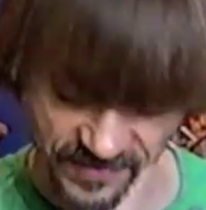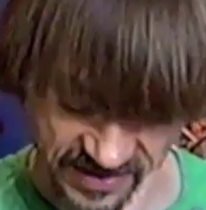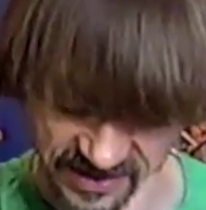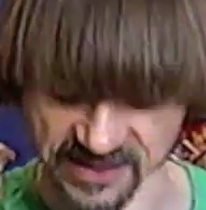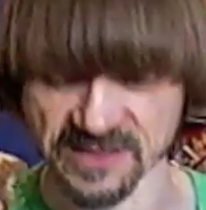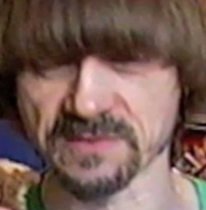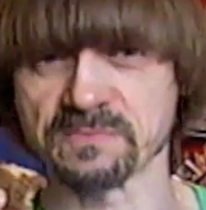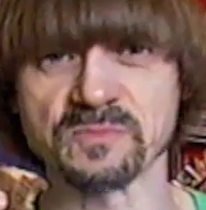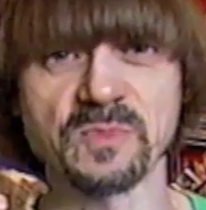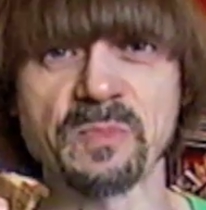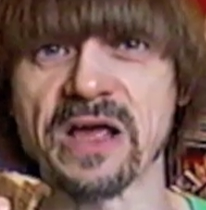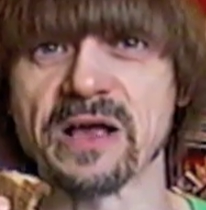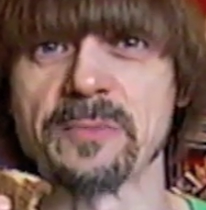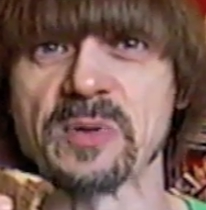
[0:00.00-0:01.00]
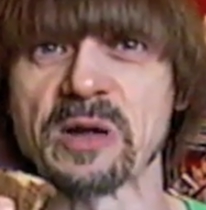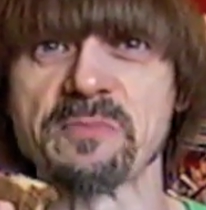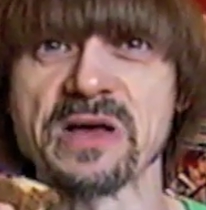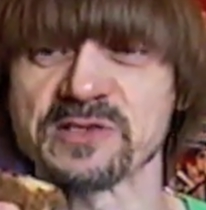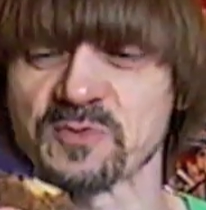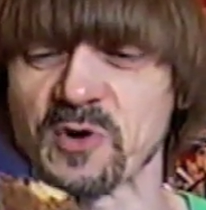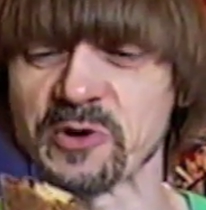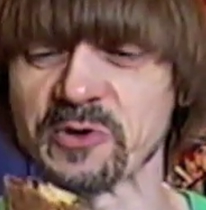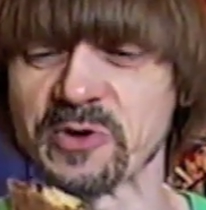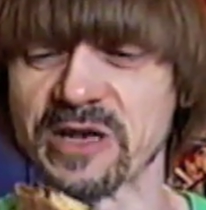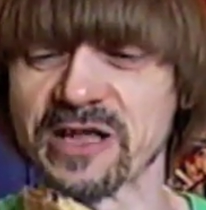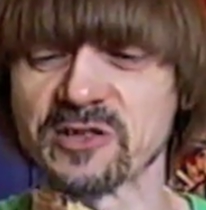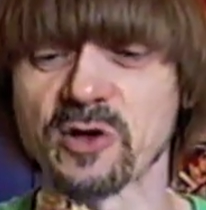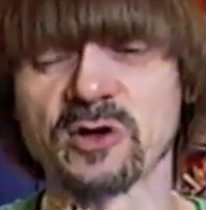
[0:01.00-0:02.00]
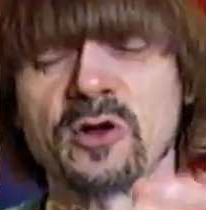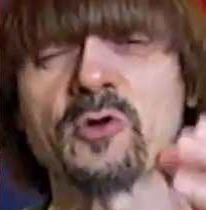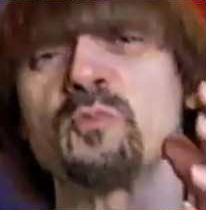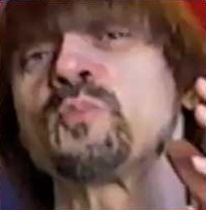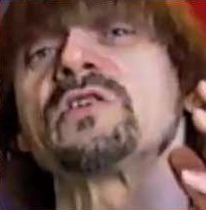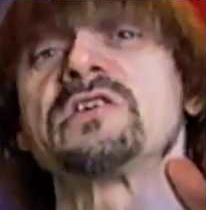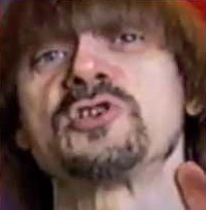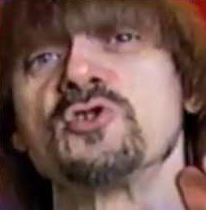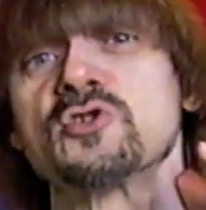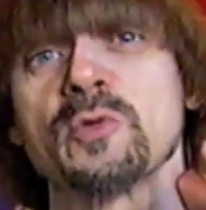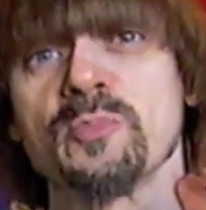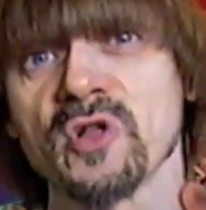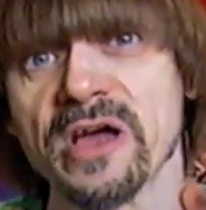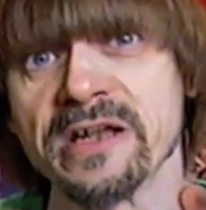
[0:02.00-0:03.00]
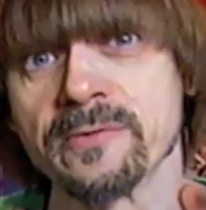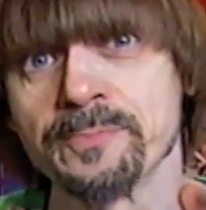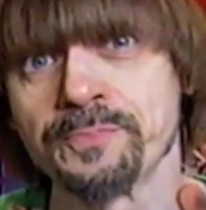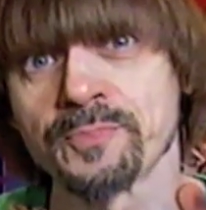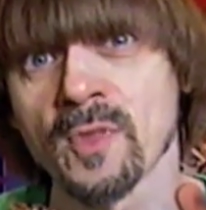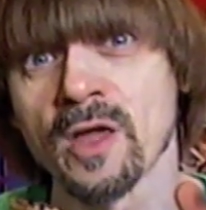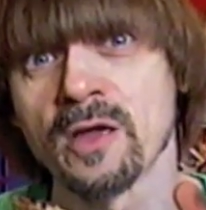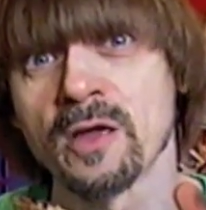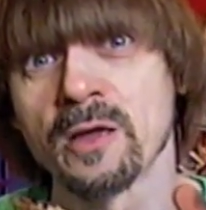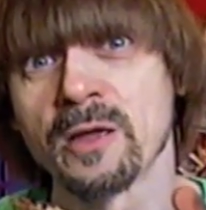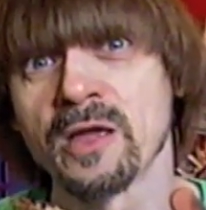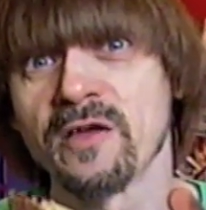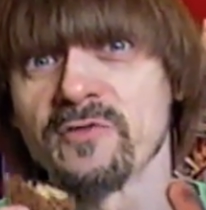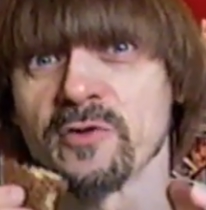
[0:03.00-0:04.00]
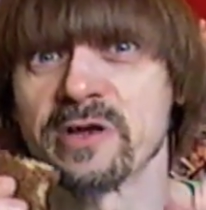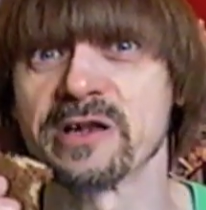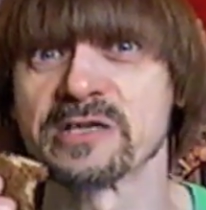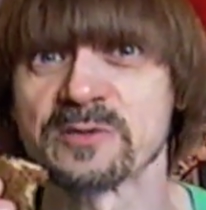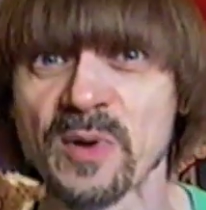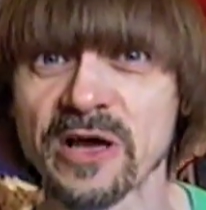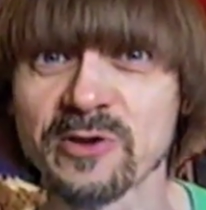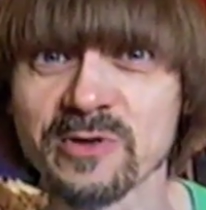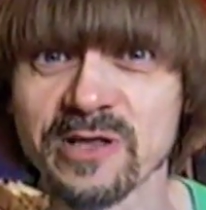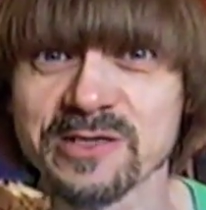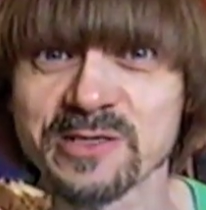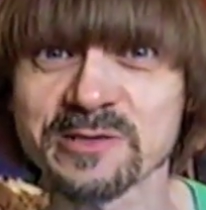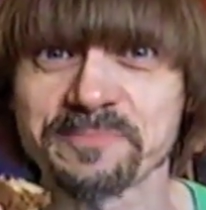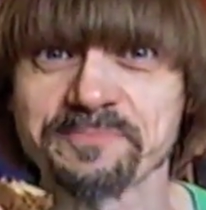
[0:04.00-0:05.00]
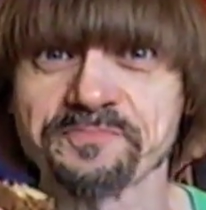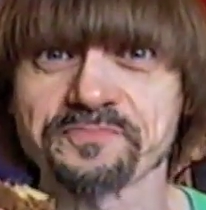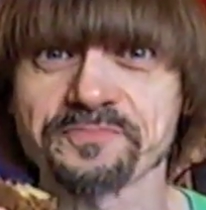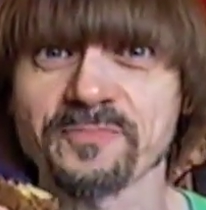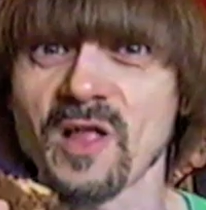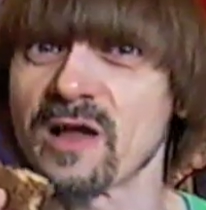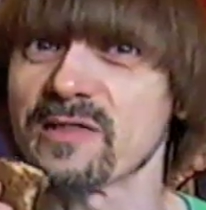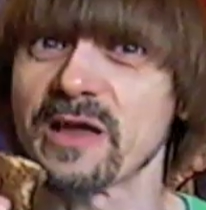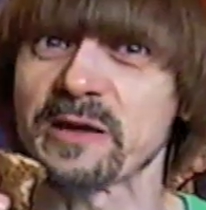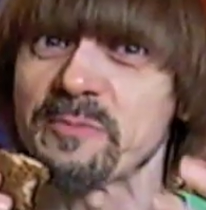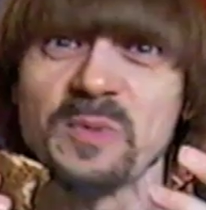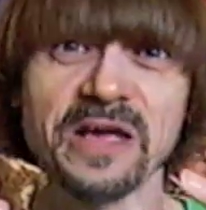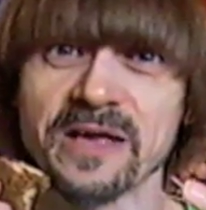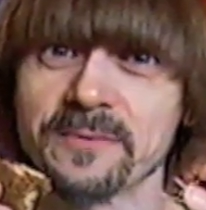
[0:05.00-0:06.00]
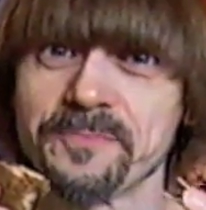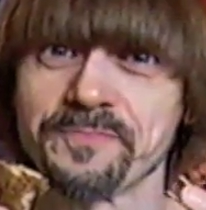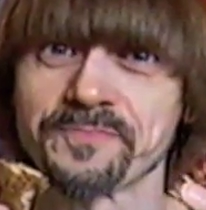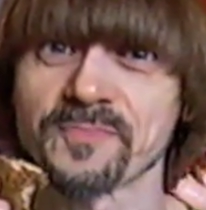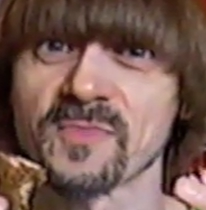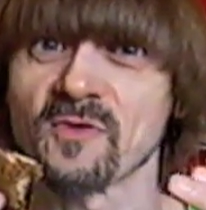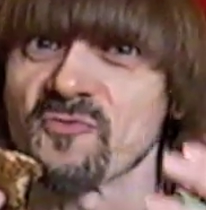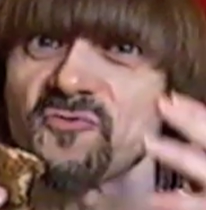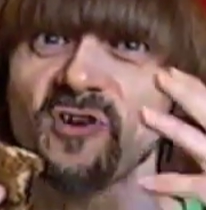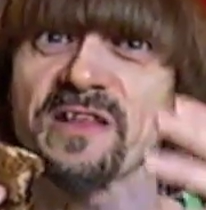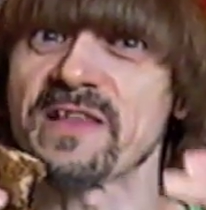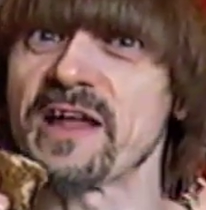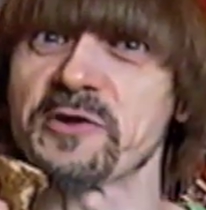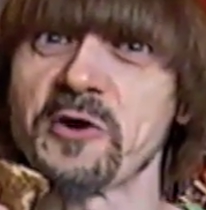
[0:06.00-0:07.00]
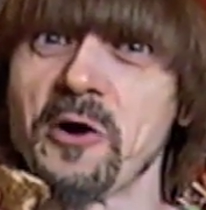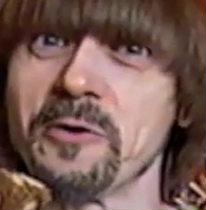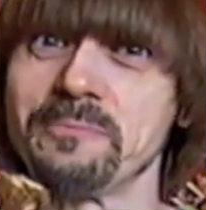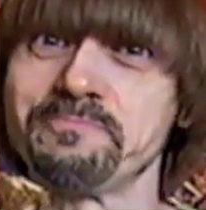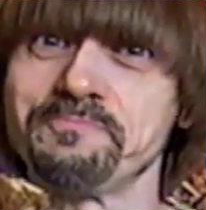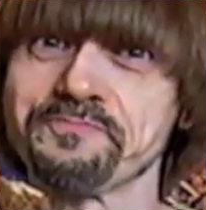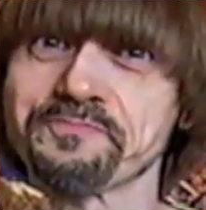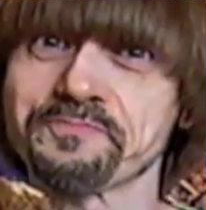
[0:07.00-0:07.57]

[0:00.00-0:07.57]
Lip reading: It does make a big mess while you're eating it. Please use a plate if you're eating Speculus, not like me. Don't try that at home.